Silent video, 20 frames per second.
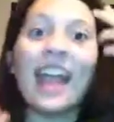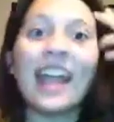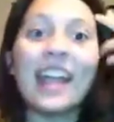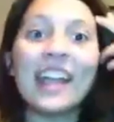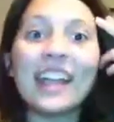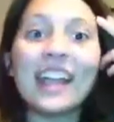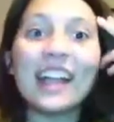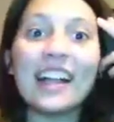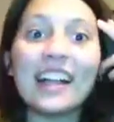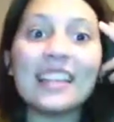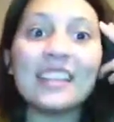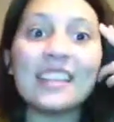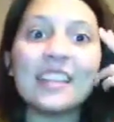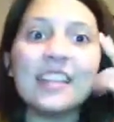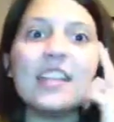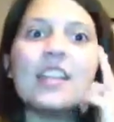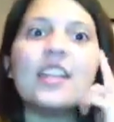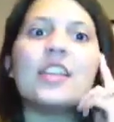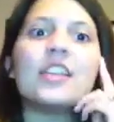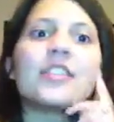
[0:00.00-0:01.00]
Hey guys!
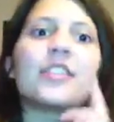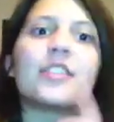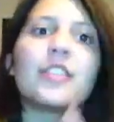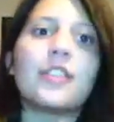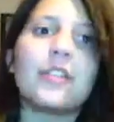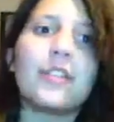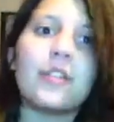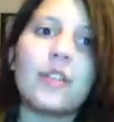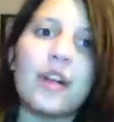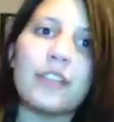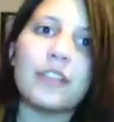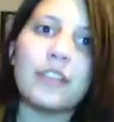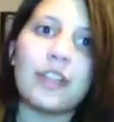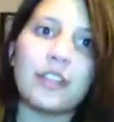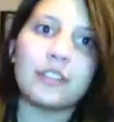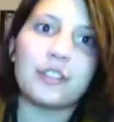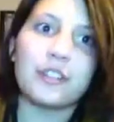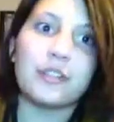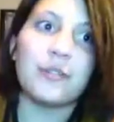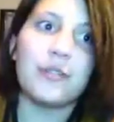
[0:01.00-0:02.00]
So I've
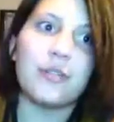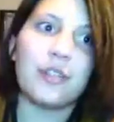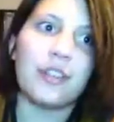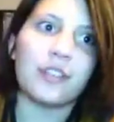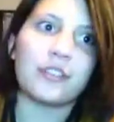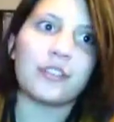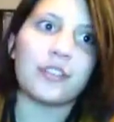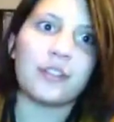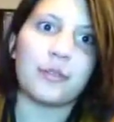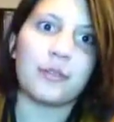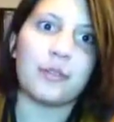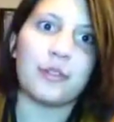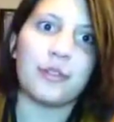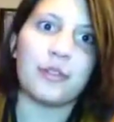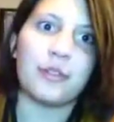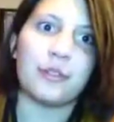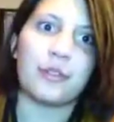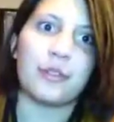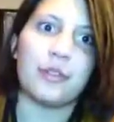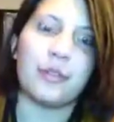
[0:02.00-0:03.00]
got two things that I want to
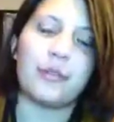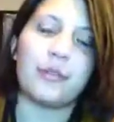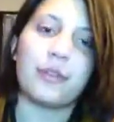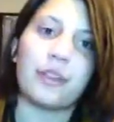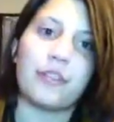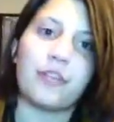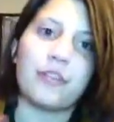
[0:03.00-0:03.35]
do really quick.